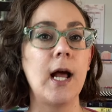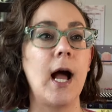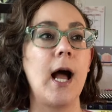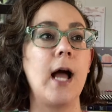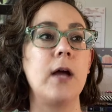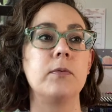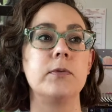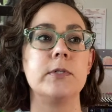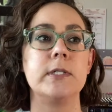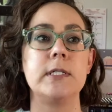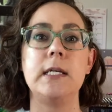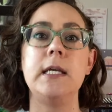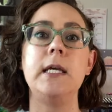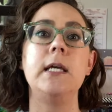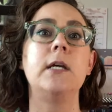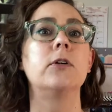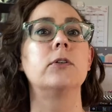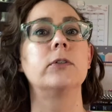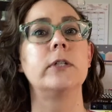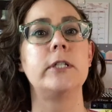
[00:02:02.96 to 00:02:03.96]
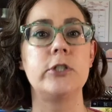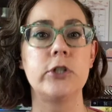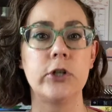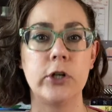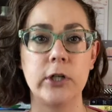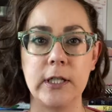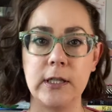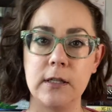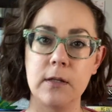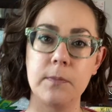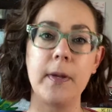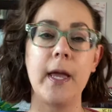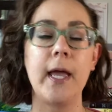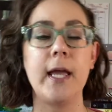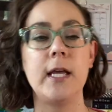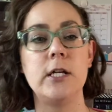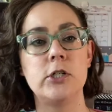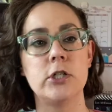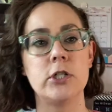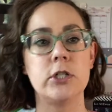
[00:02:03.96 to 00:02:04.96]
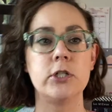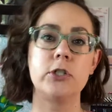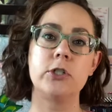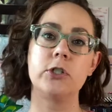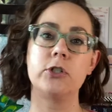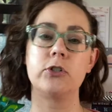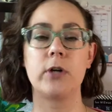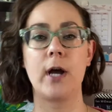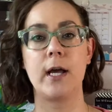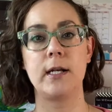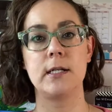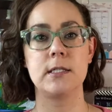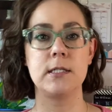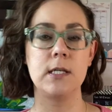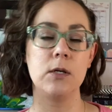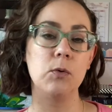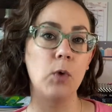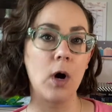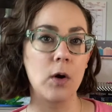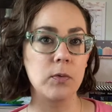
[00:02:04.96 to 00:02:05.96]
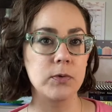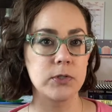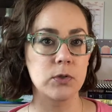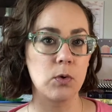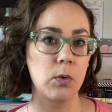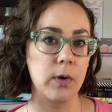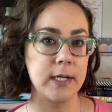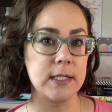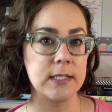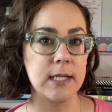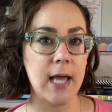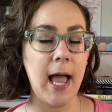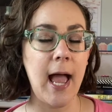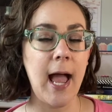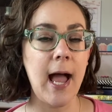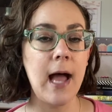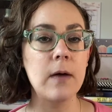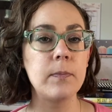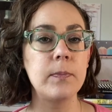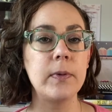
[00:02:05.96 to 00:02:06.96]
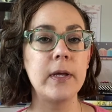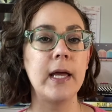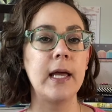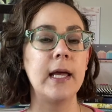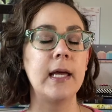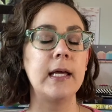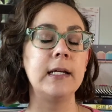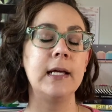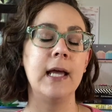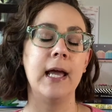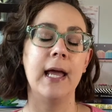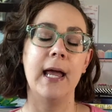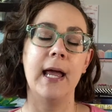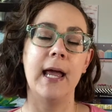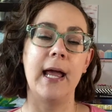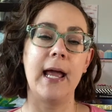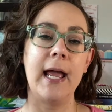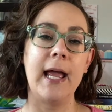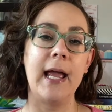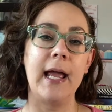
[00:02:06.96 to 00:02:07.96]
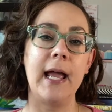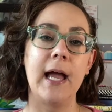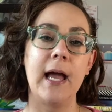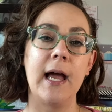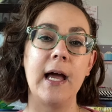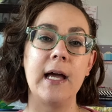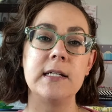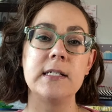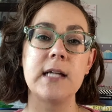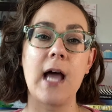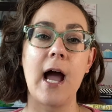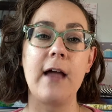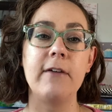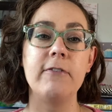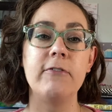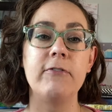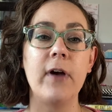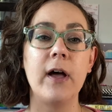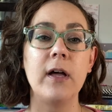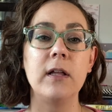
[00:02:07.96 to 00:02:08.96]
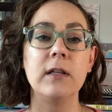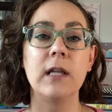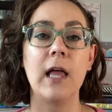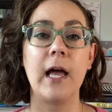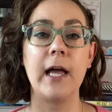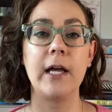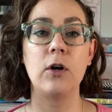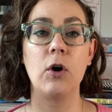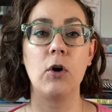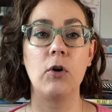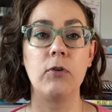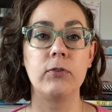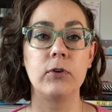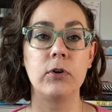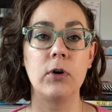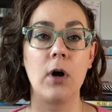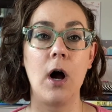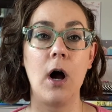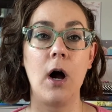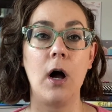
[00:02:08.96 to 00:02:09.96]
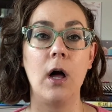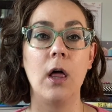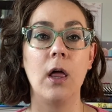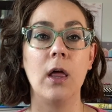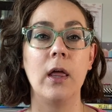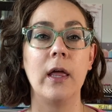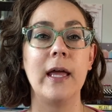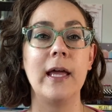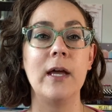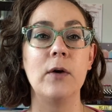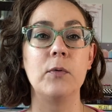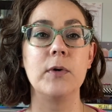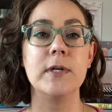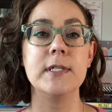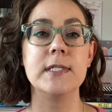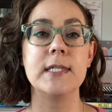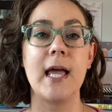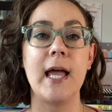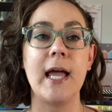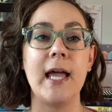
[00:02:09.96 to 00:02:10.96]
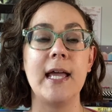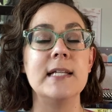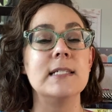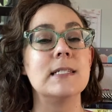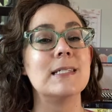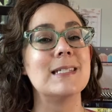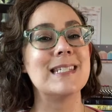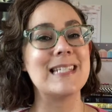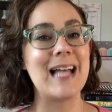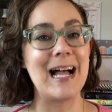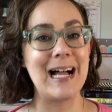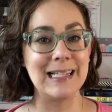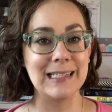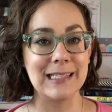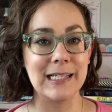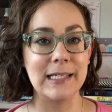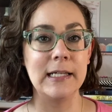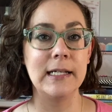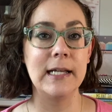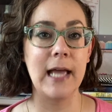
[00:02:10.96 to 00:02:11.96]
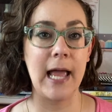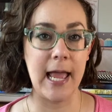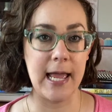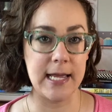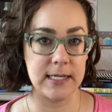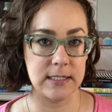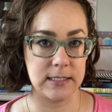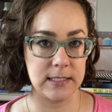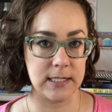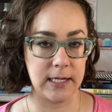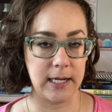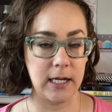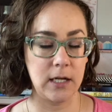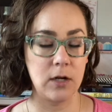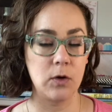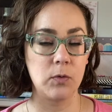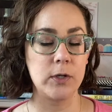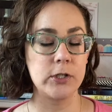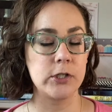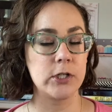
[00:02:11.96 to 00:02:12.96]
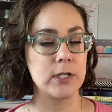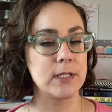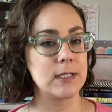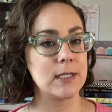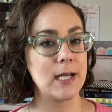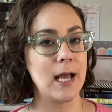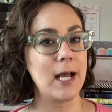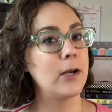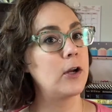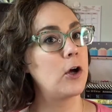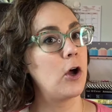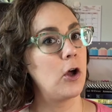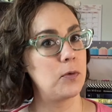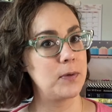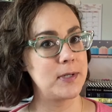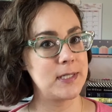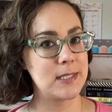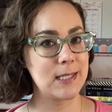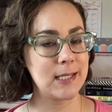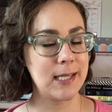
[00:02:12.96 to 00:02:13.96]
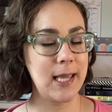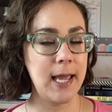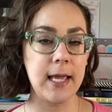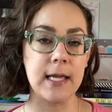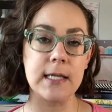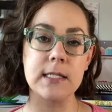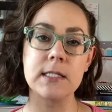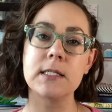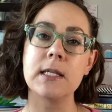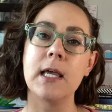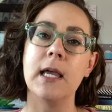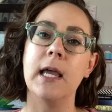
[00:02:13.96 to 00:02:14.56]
I was eagerly turning the pages to try to see what was going to happen, and I felt like overall it was a solid ending, which is not always the case.